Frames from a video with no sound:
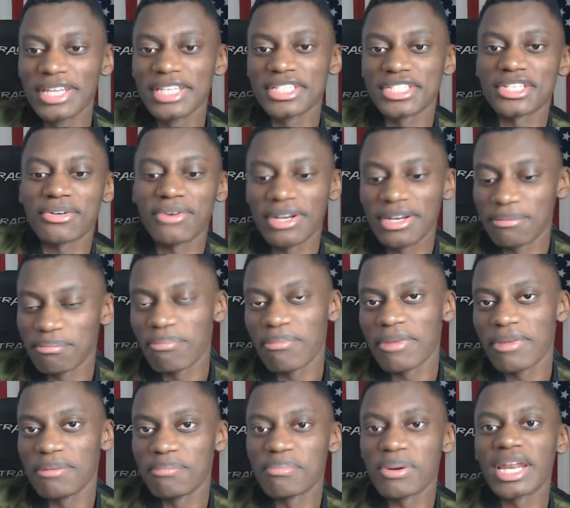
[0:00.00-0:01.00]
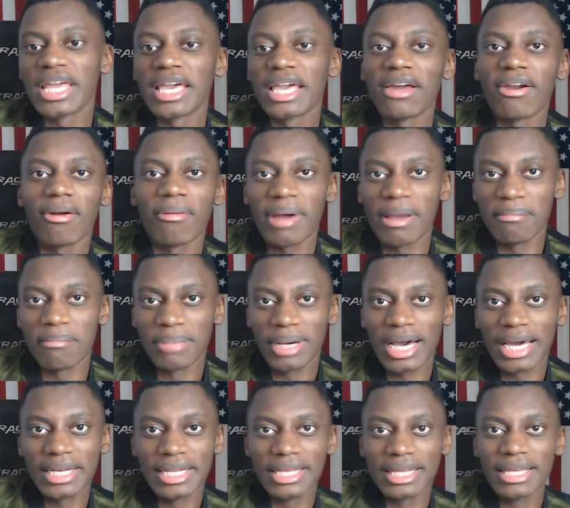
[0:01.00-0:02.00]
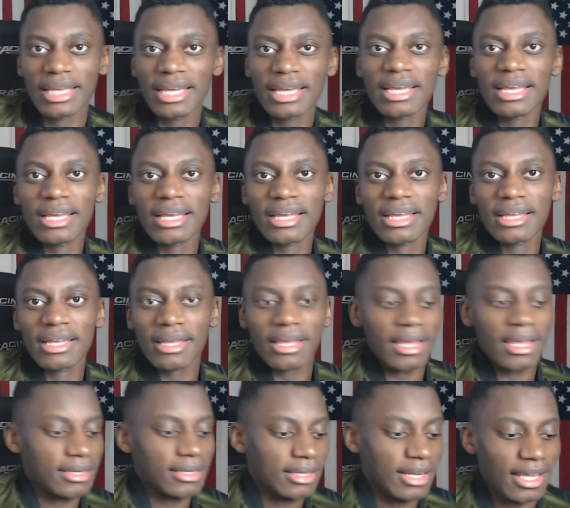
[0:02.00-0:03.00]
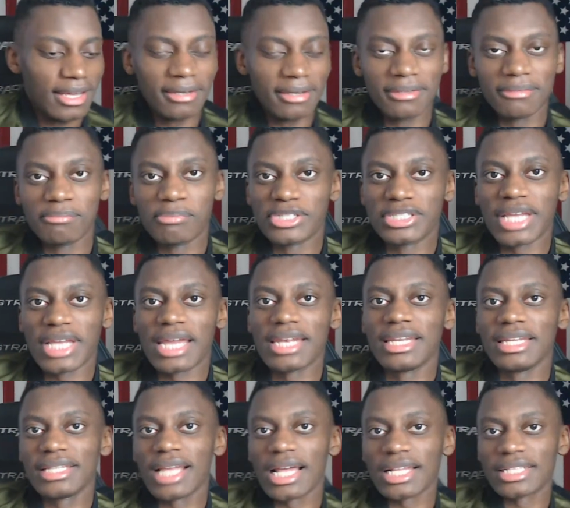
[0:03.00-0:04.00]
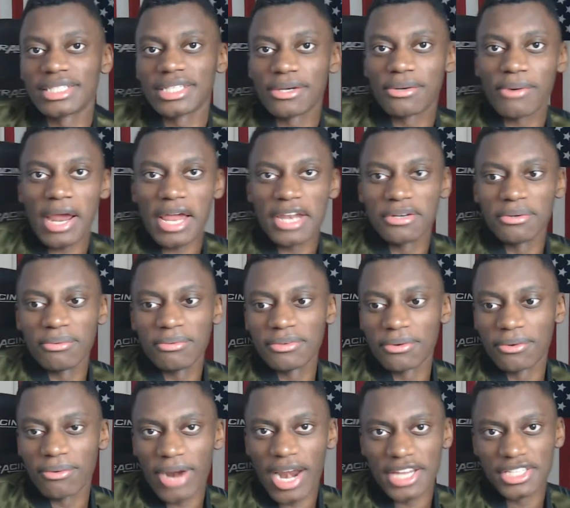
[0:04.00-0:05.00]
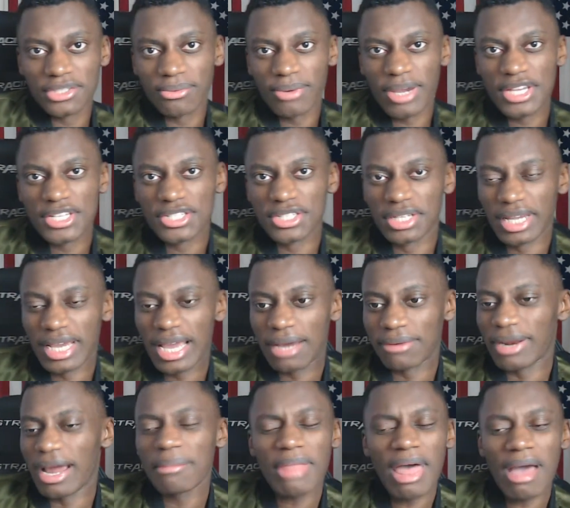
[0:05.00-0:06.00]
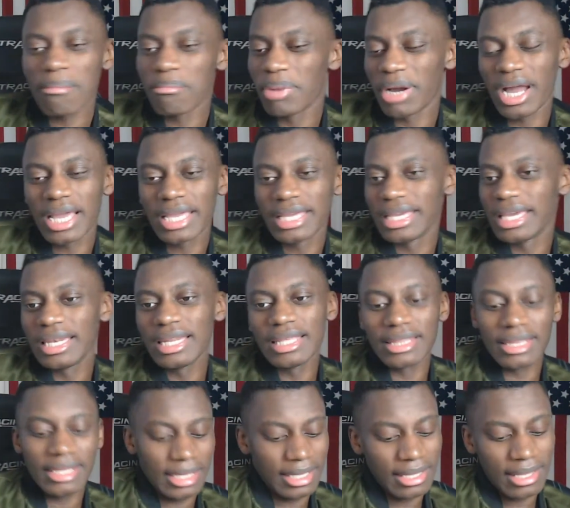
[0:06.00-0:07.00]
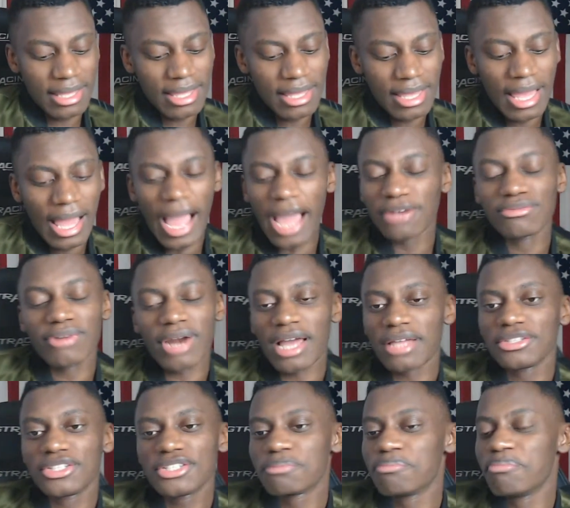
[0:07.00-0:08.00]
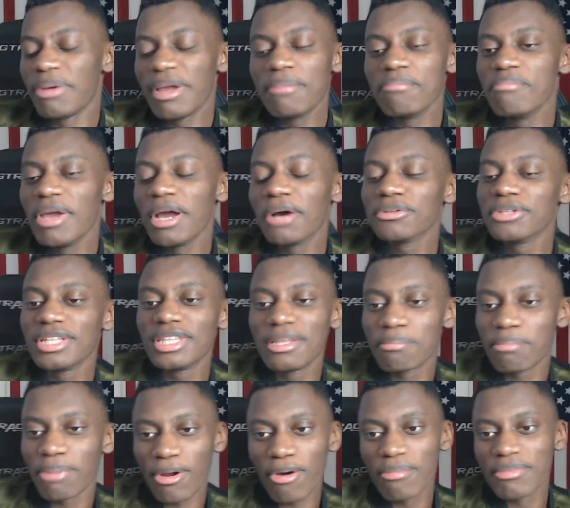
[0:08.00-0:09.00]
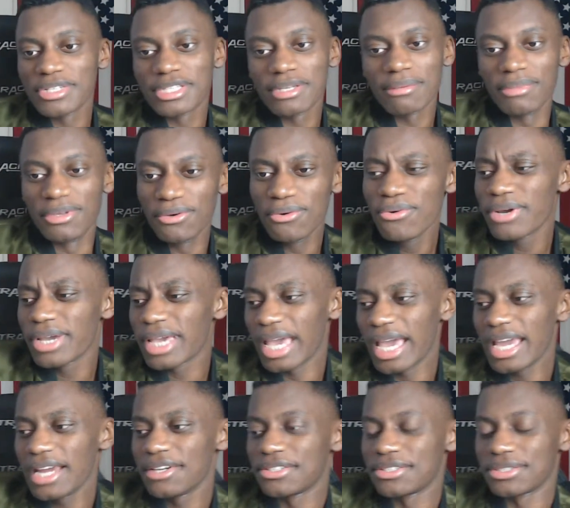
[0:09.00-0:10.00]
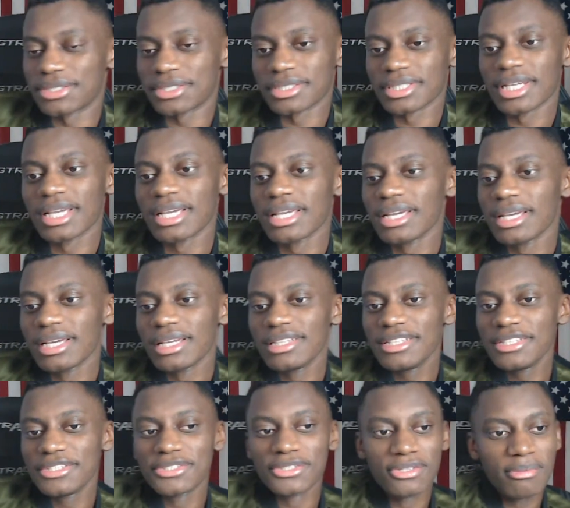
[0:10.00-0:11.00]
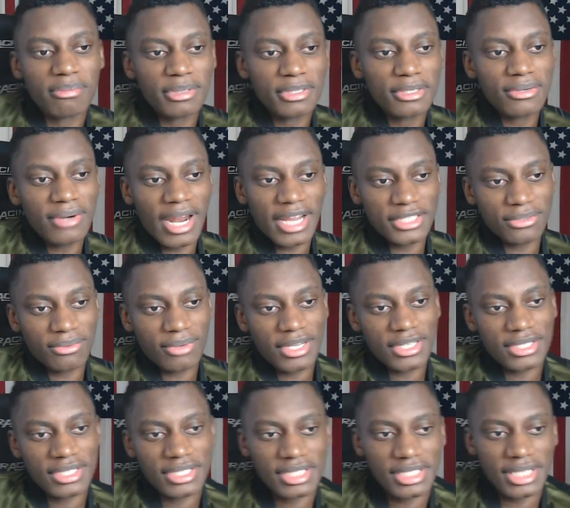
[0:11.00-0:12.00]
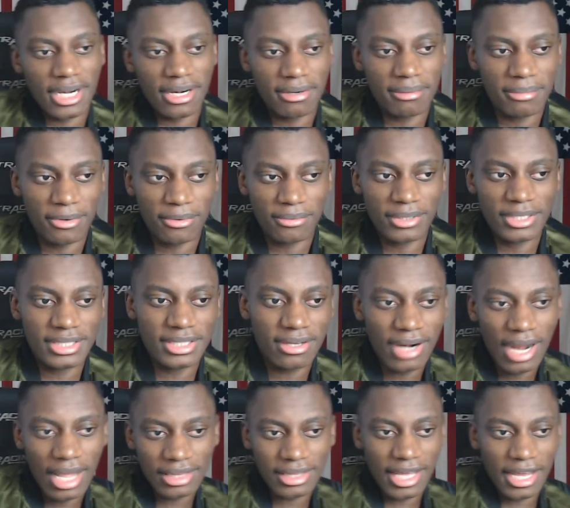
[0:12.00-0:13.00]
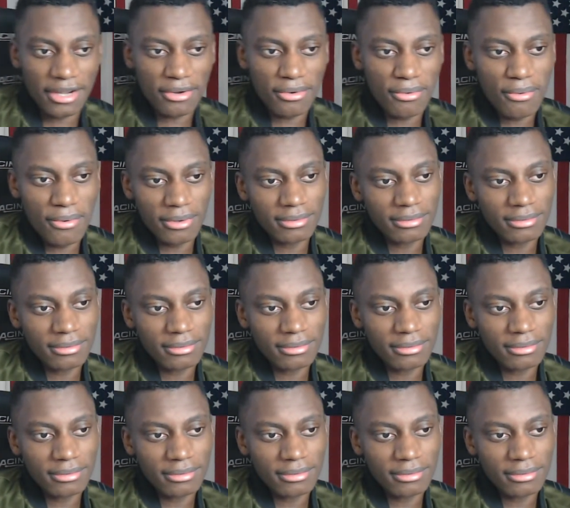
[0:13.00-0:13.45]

screen and putting it on my body and pretending that's a graduation gown. I'm not buying anything. Just mail the diploma to me. Who cares? These stupid graduation ceremonies. They're not that cool.